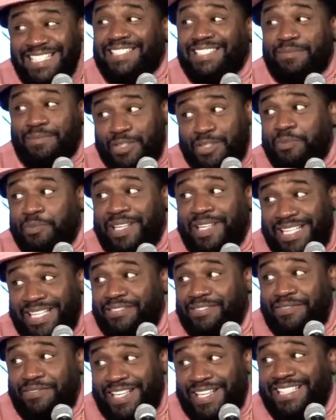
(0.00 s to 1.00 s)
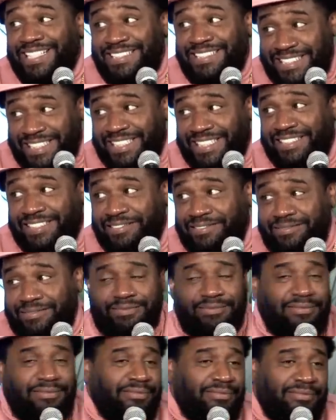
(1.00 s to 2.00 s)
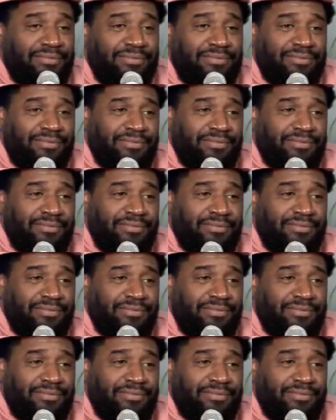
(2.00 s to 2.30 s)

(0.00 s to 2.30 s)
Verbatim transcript: That's some super hellified shit. Mm-hmm.